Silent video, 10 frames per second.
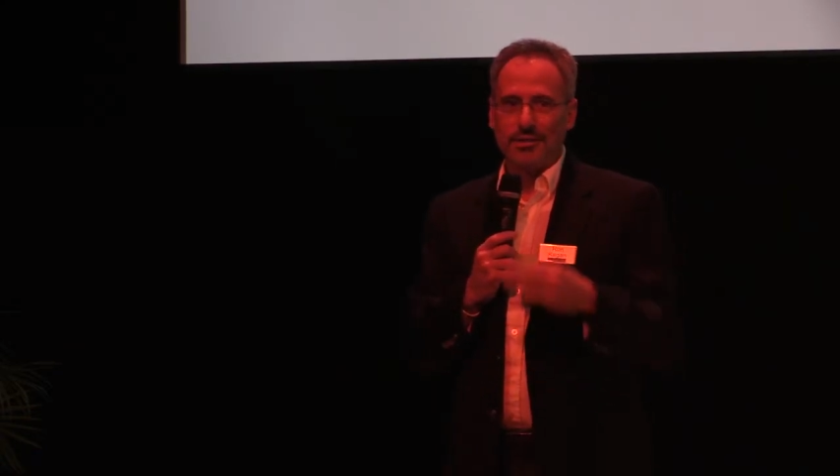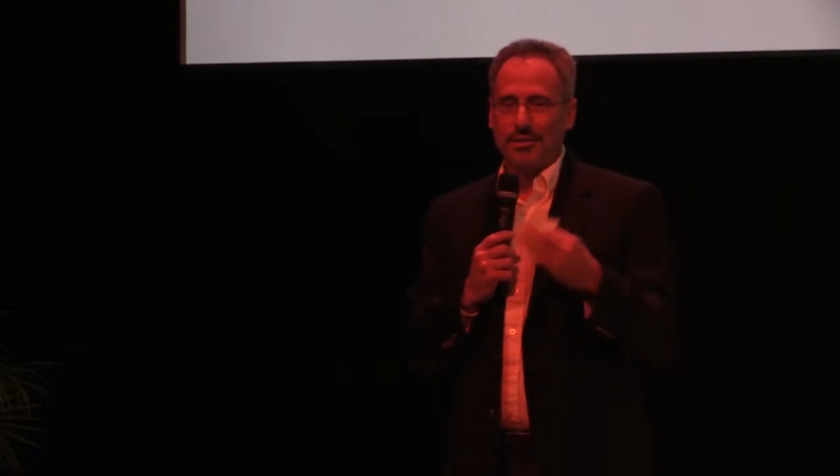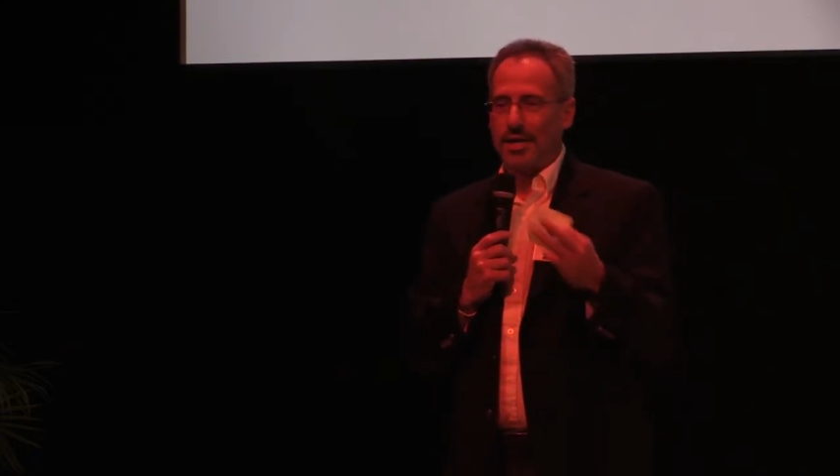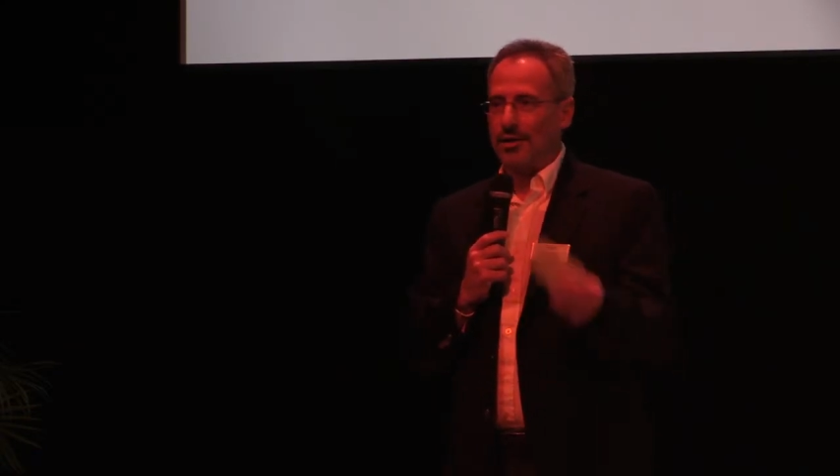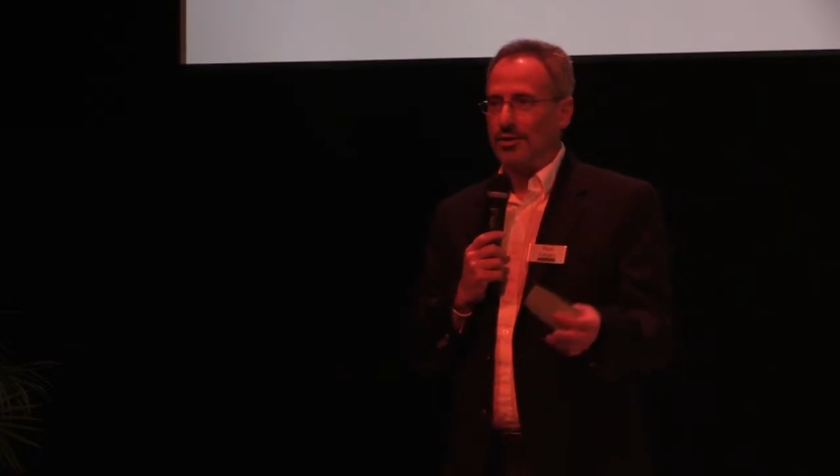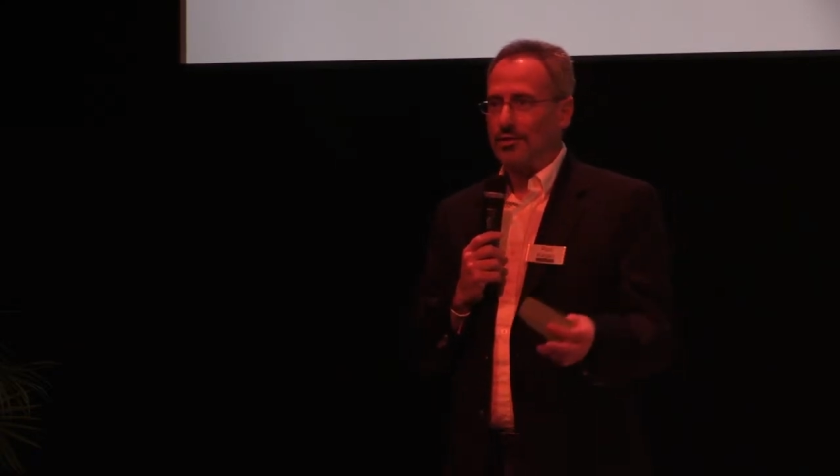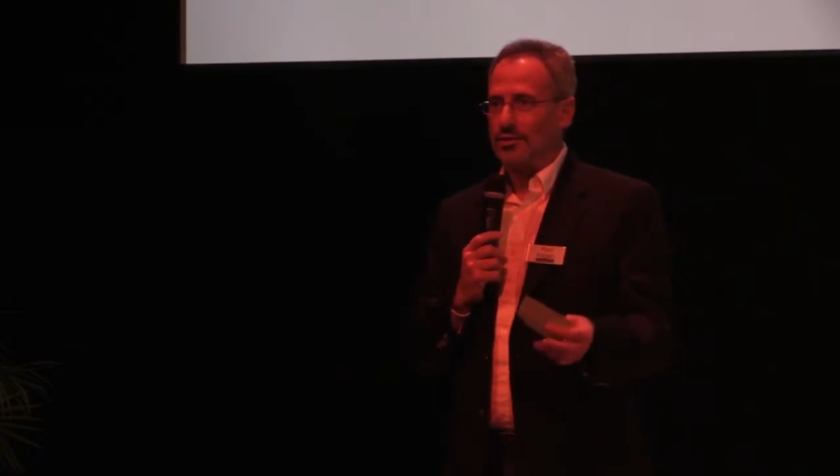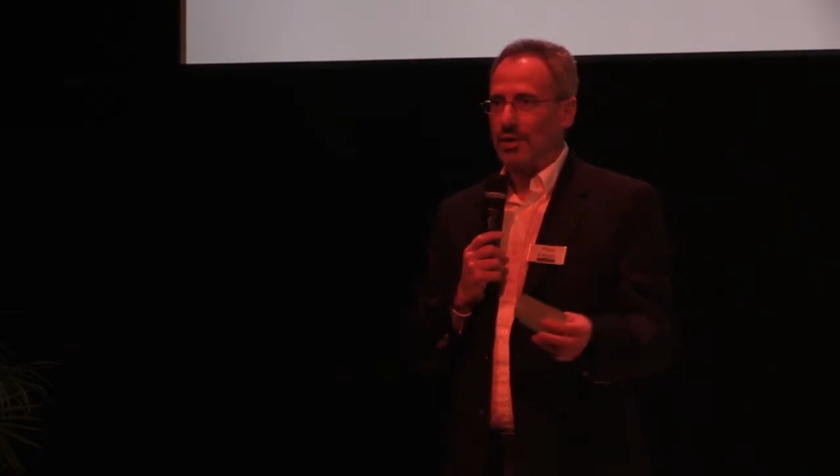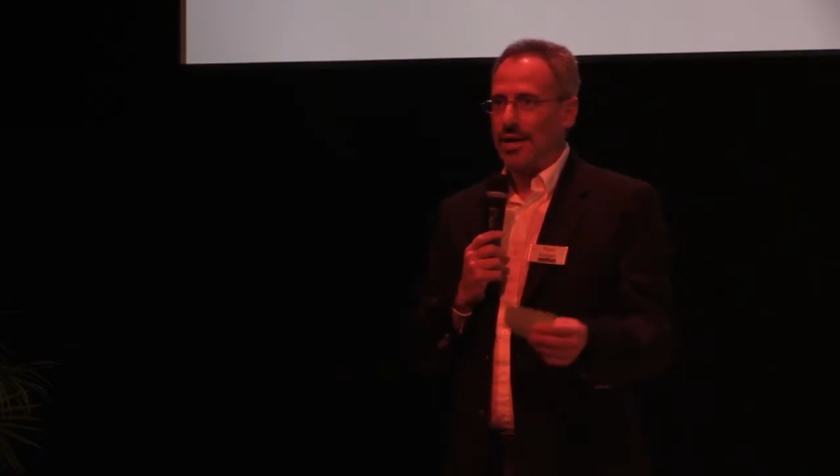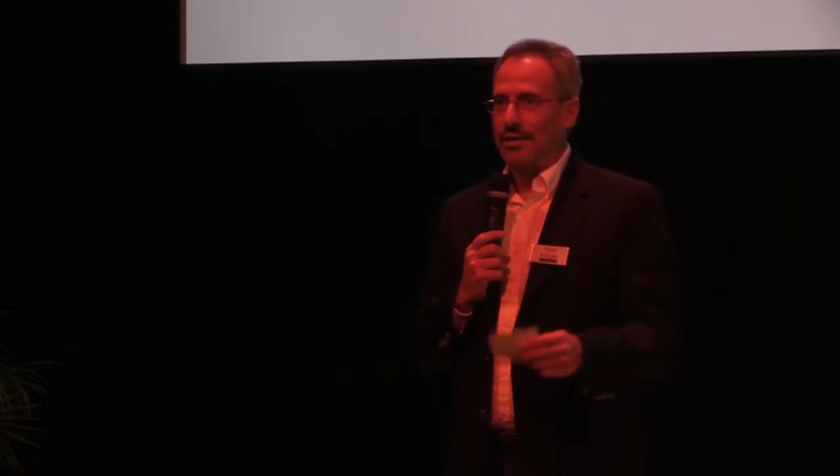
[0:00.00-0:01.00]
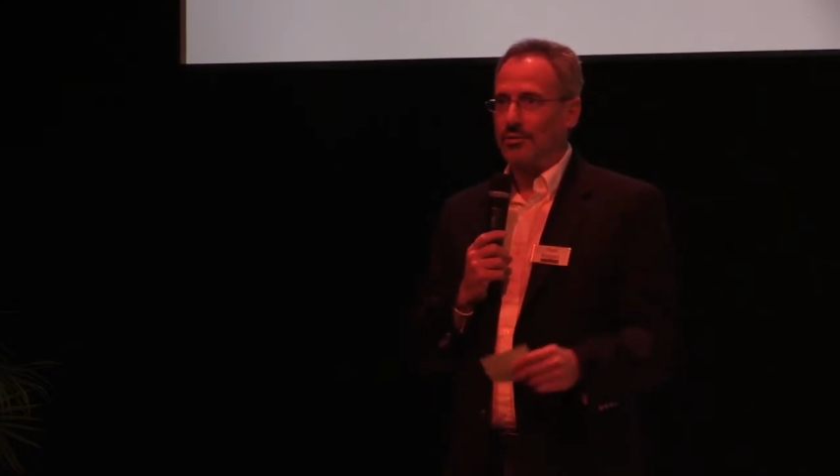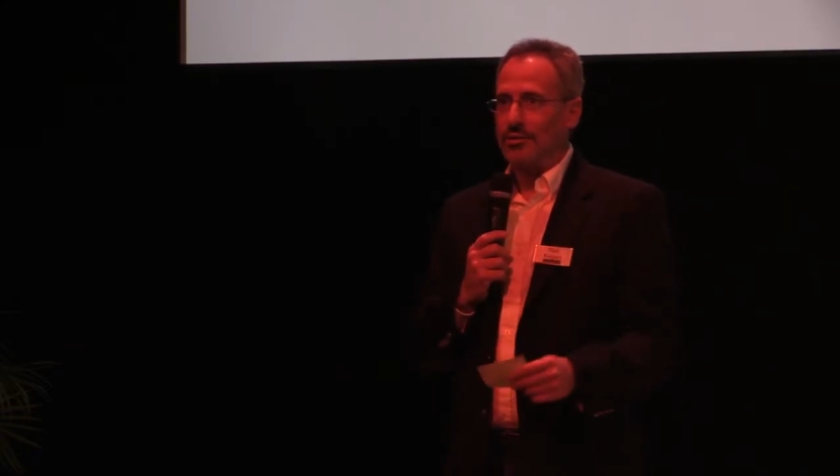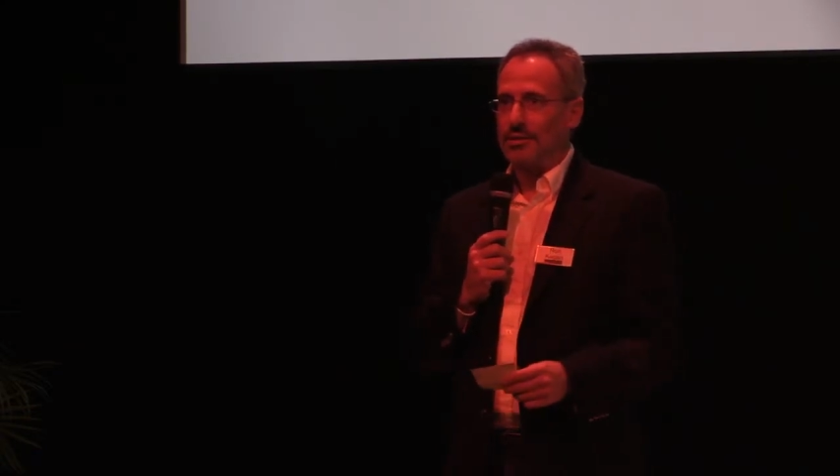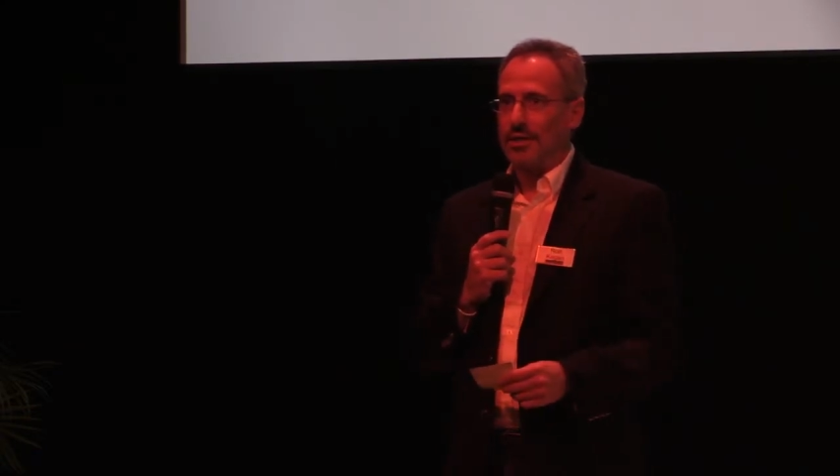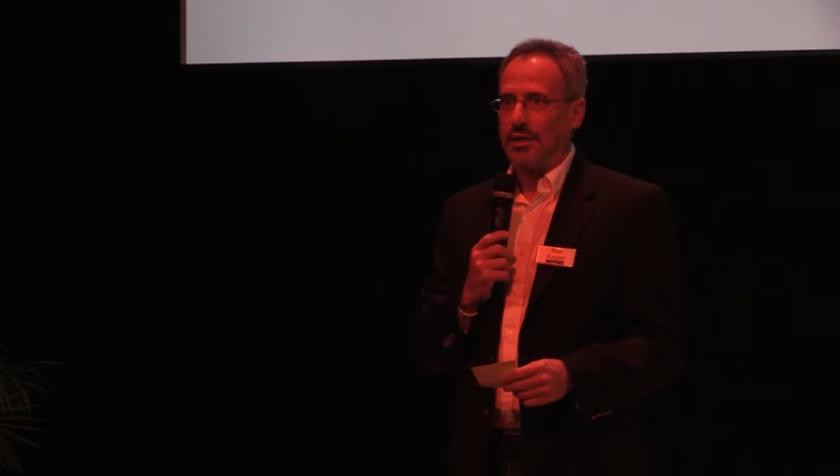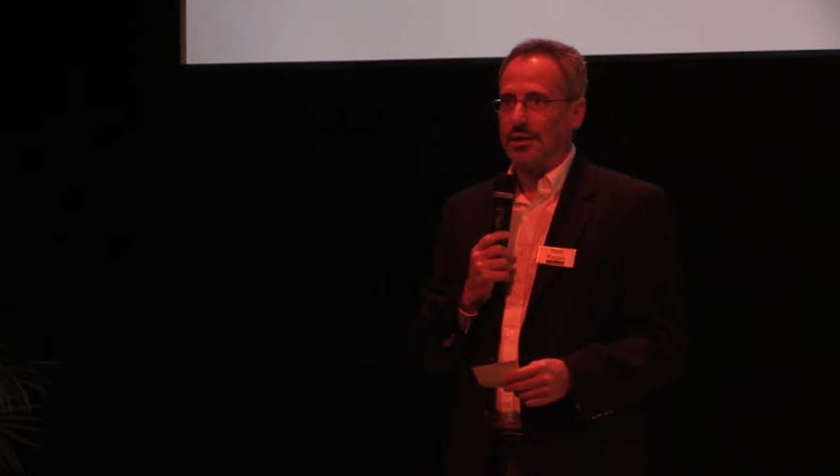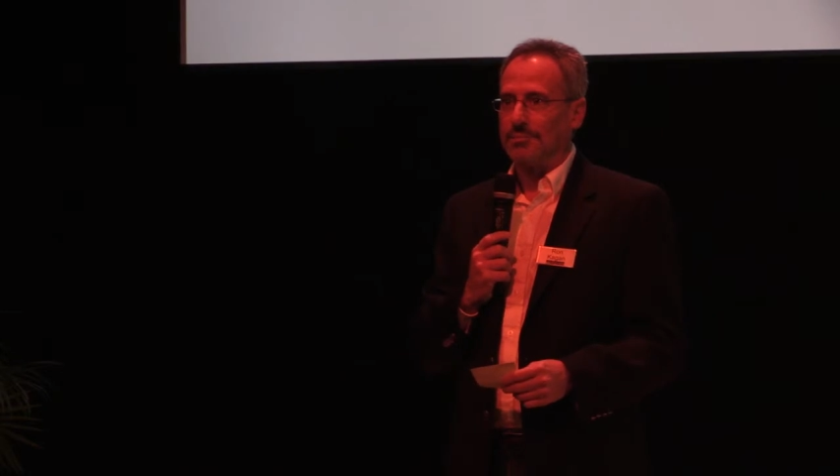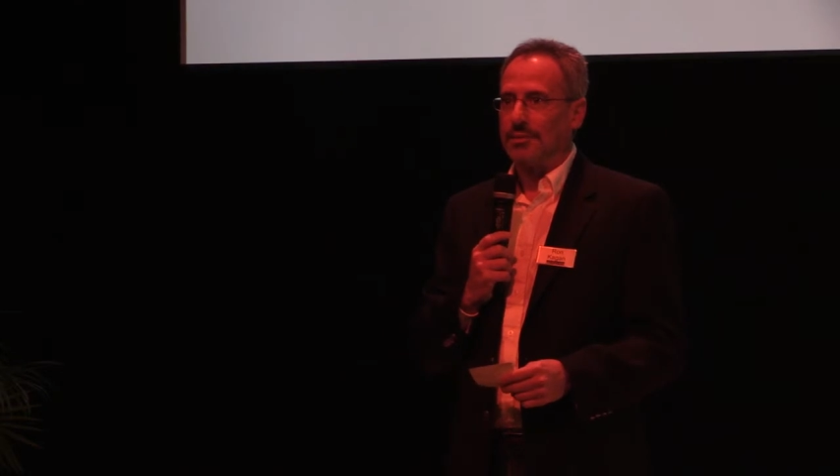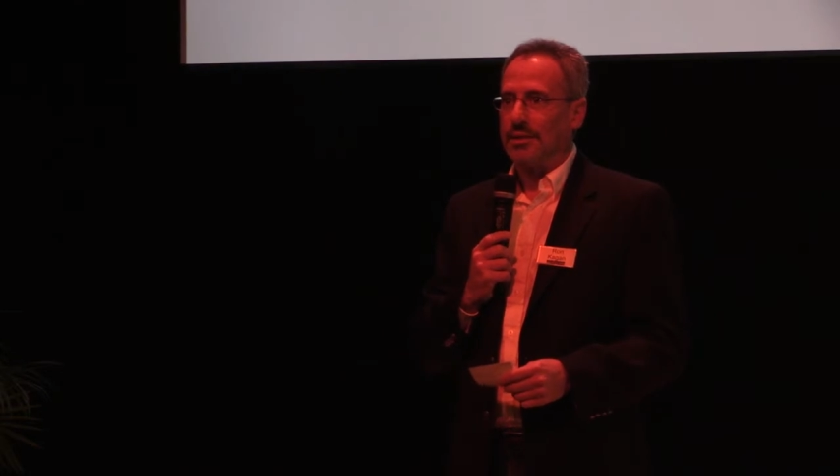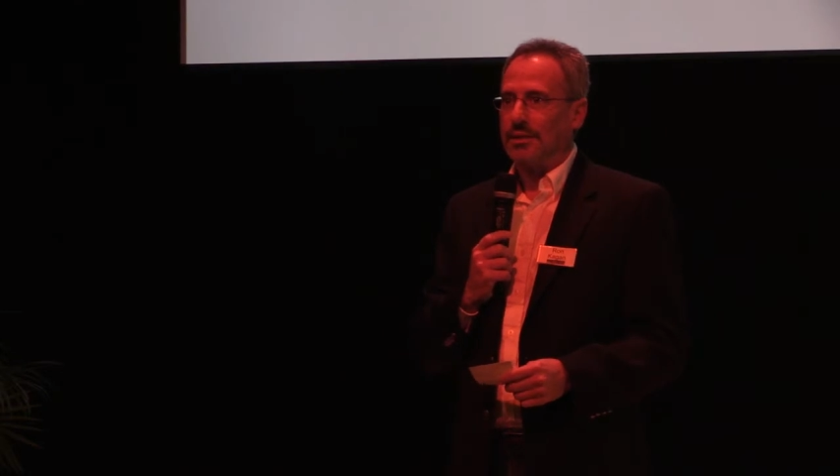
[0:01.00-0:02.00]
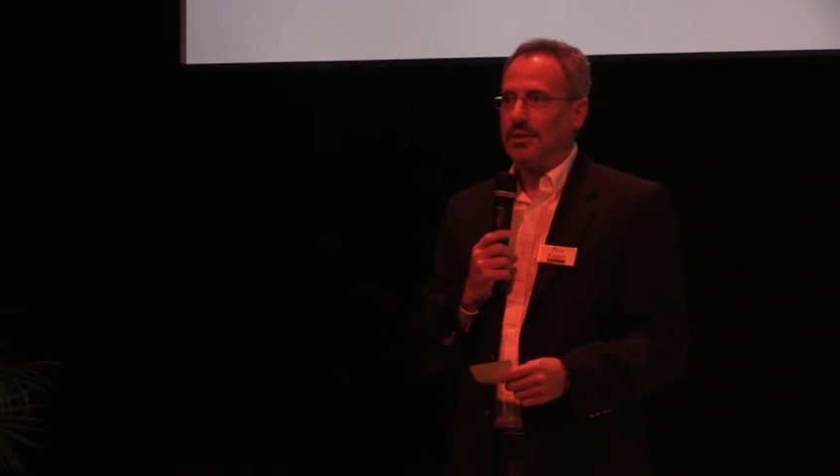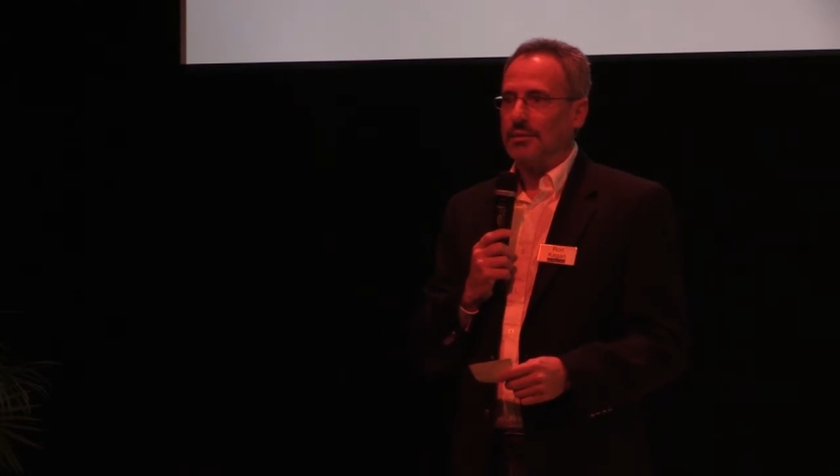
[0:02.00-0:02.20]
stay on track with time.